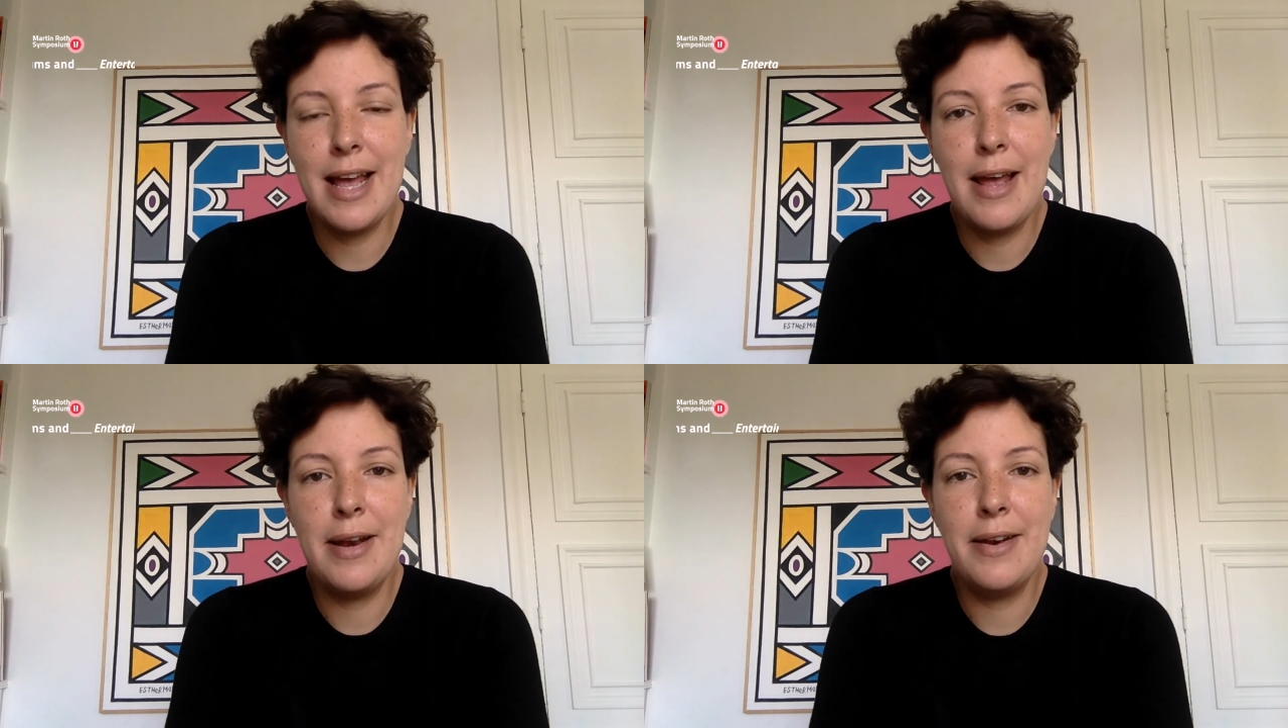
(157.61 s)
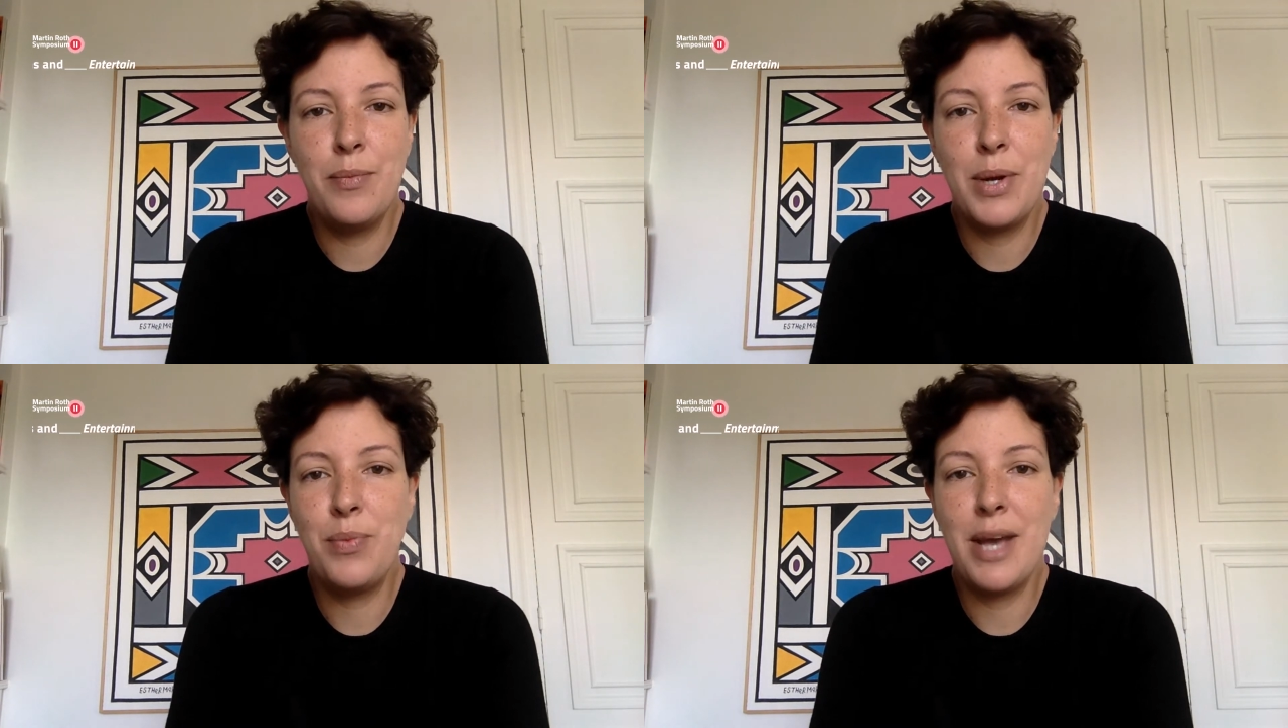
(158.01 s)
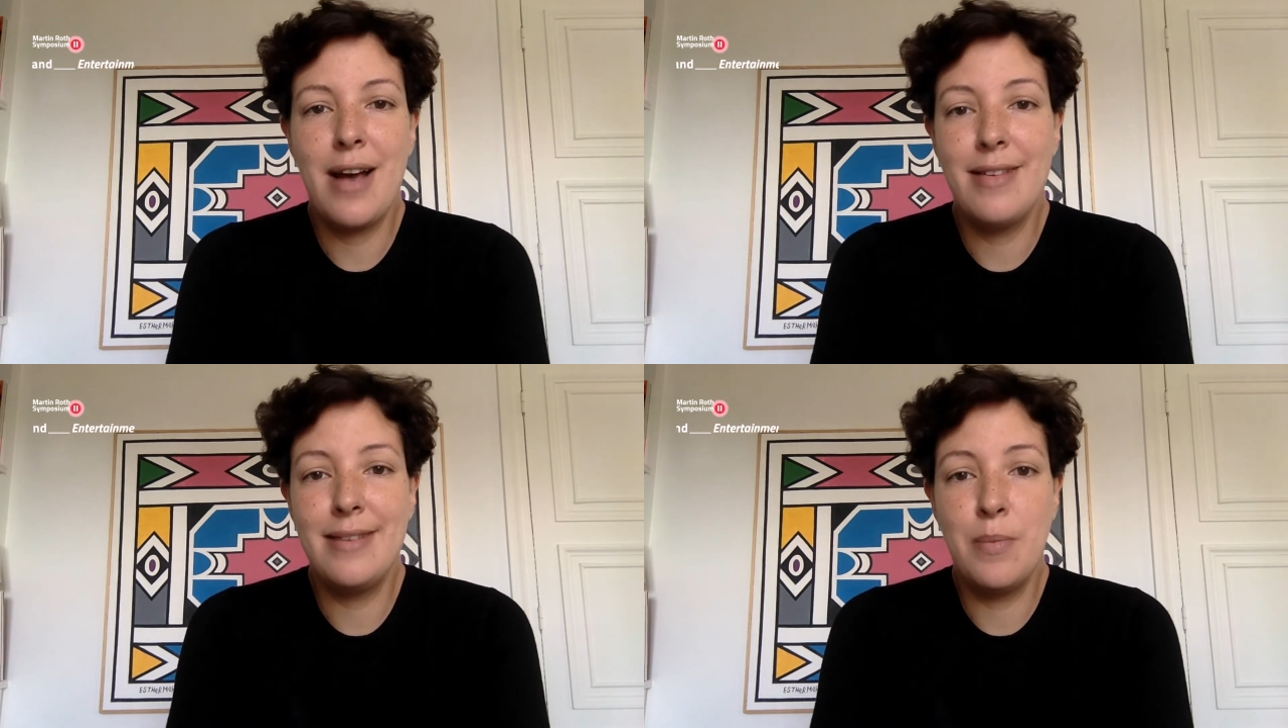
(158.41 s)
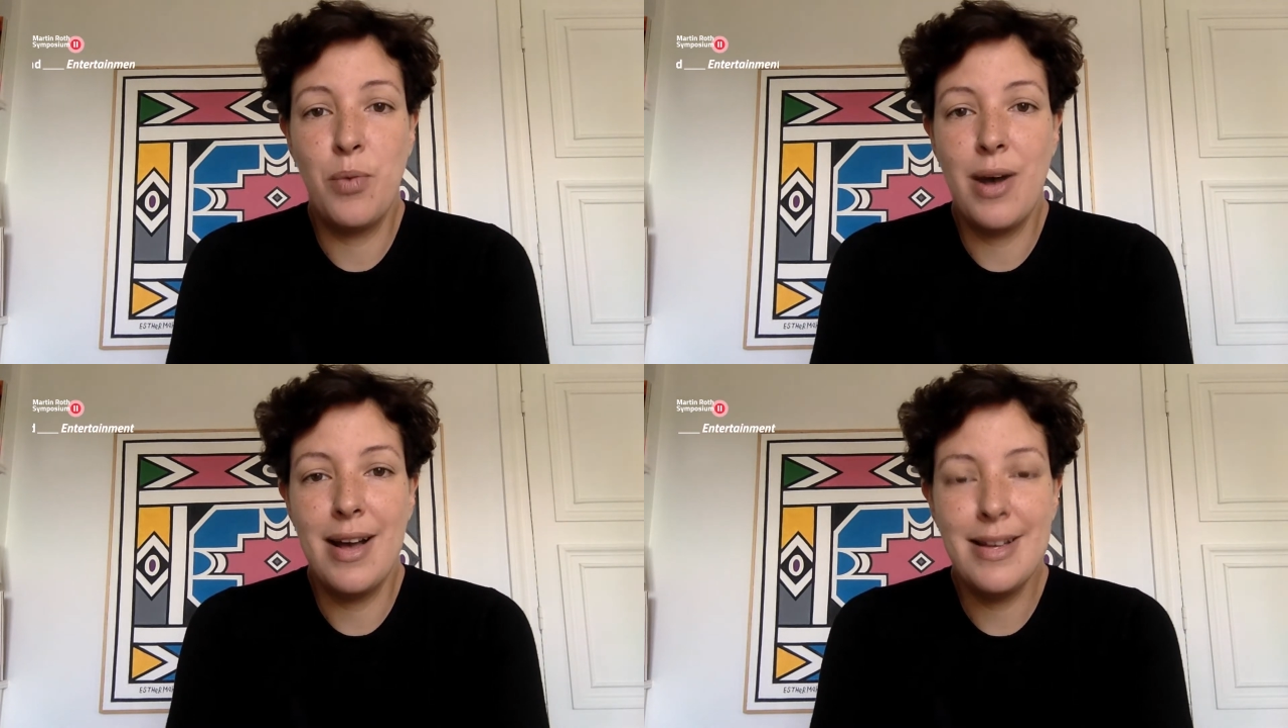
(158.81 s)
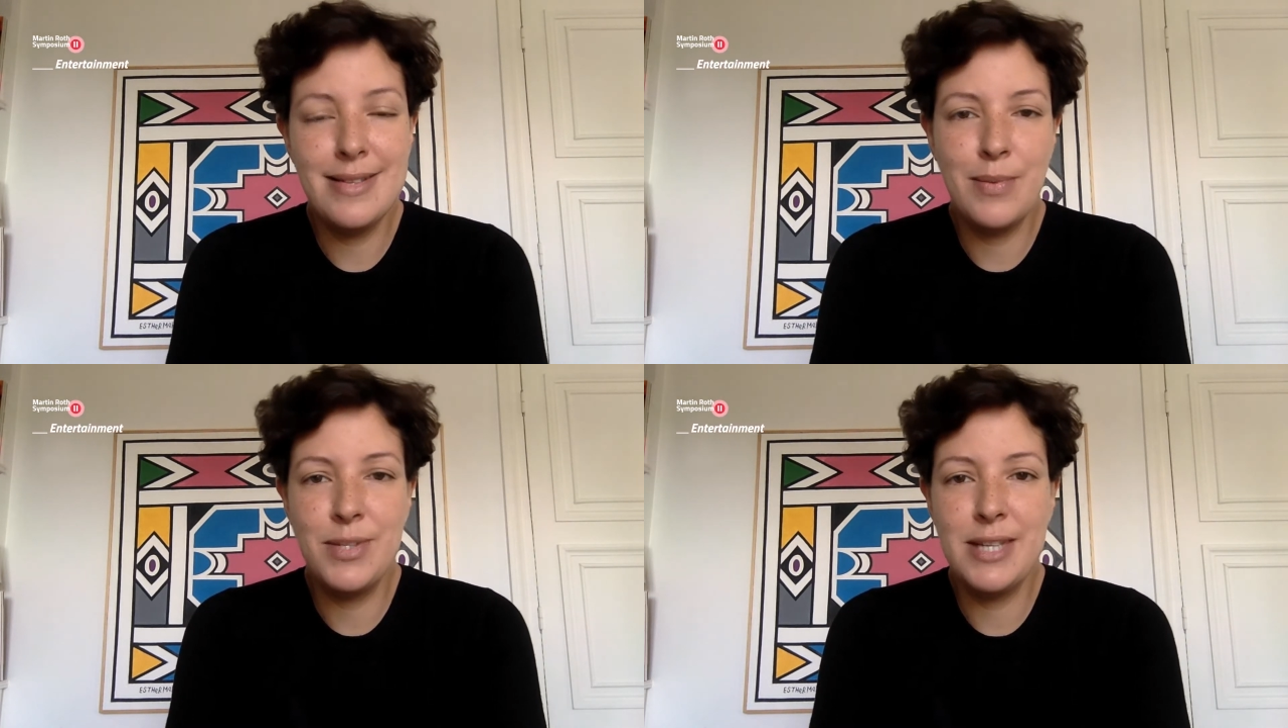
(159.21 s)
And when we asked them why,
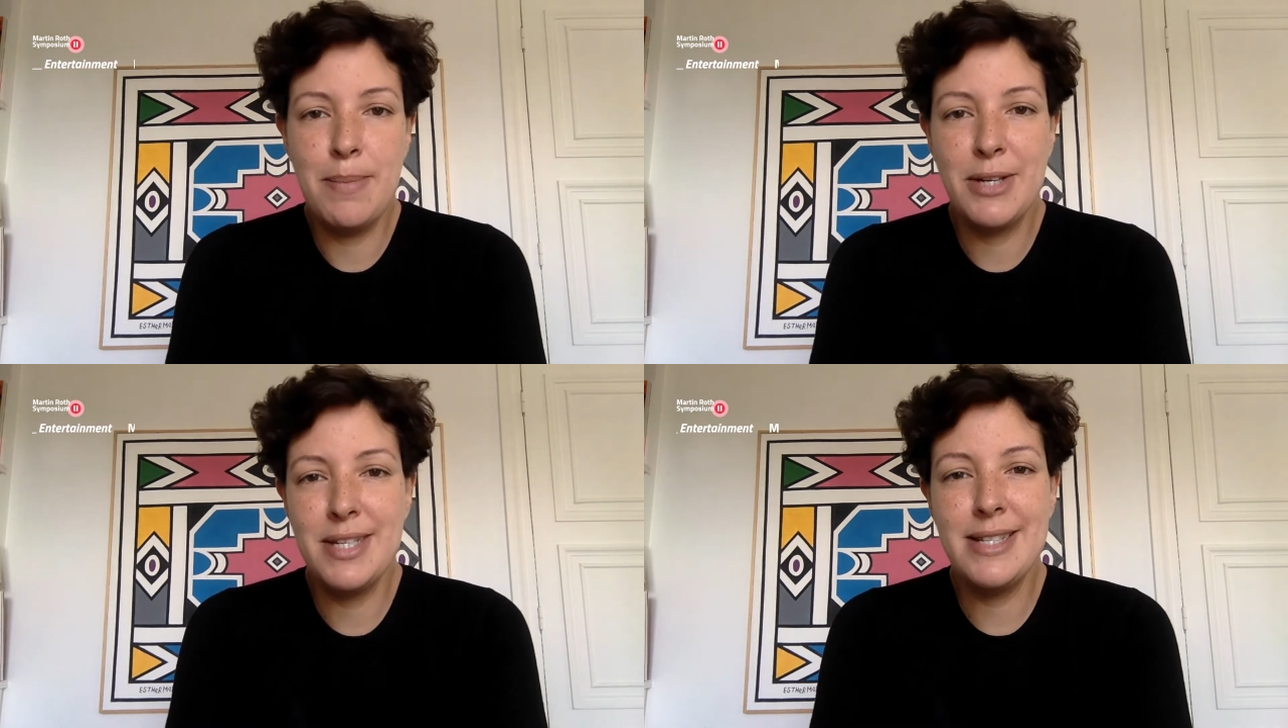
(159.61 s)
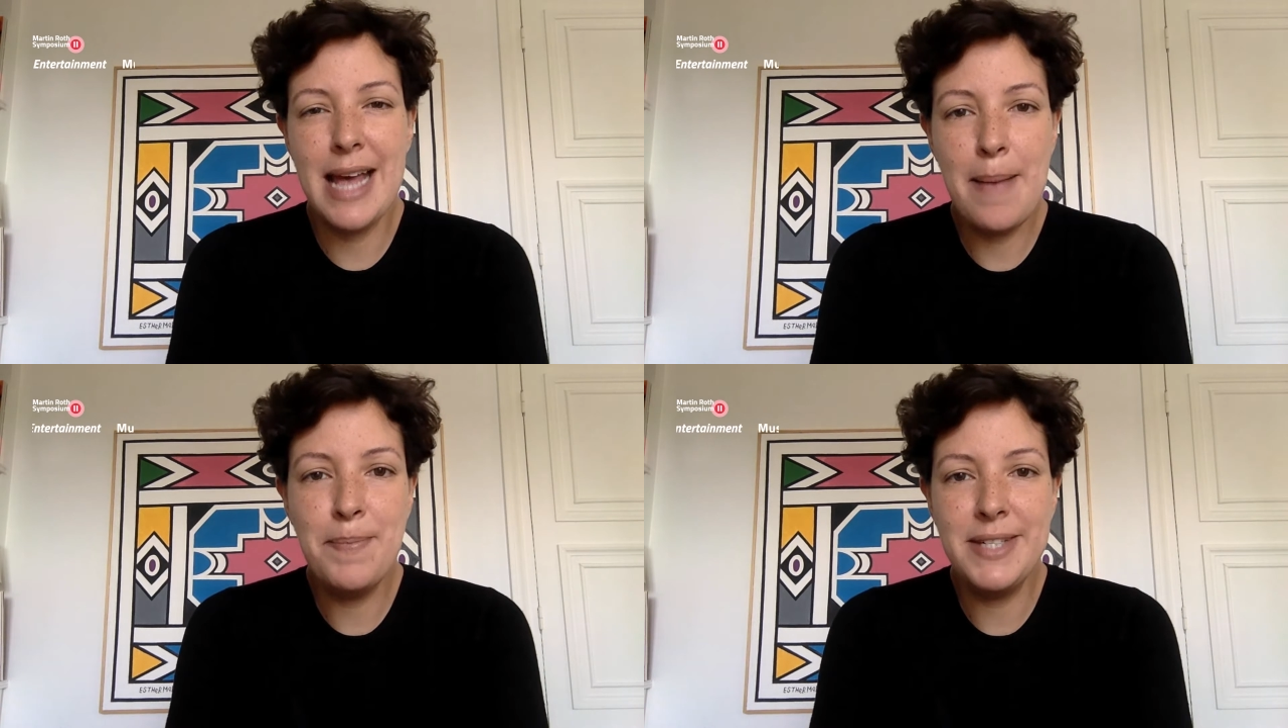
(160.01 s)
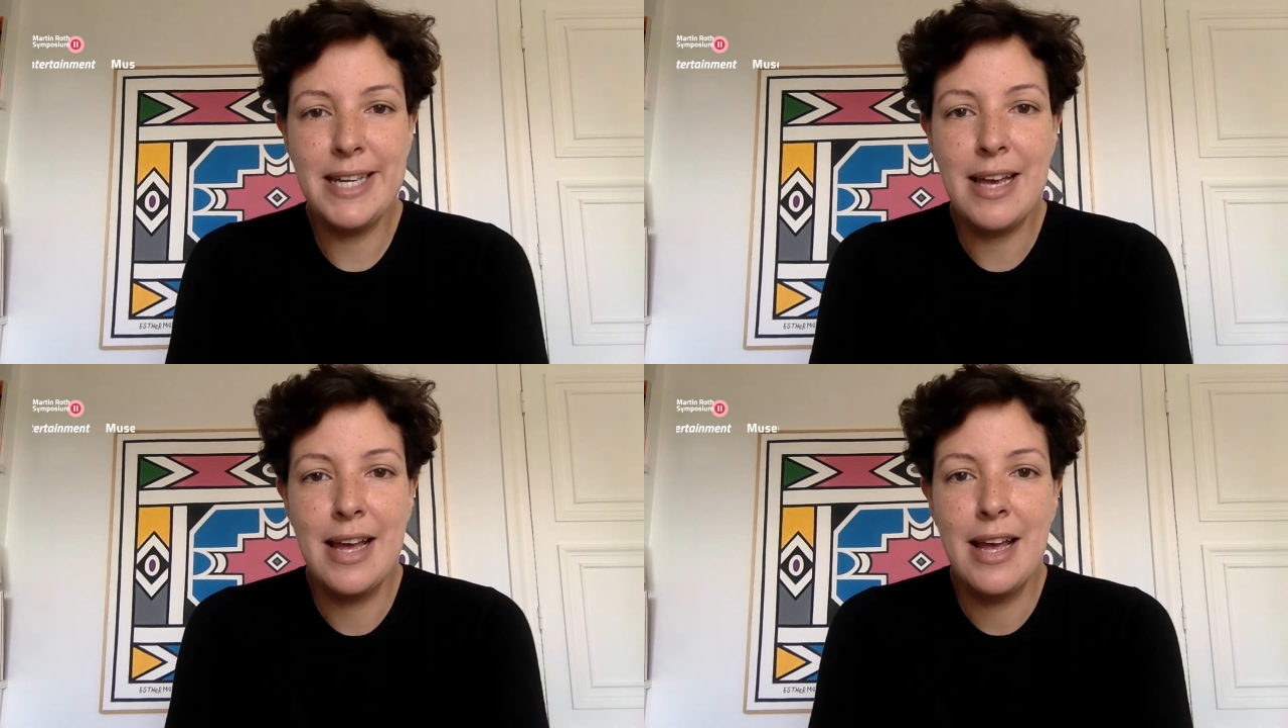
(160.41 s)
they would say, because it's empty.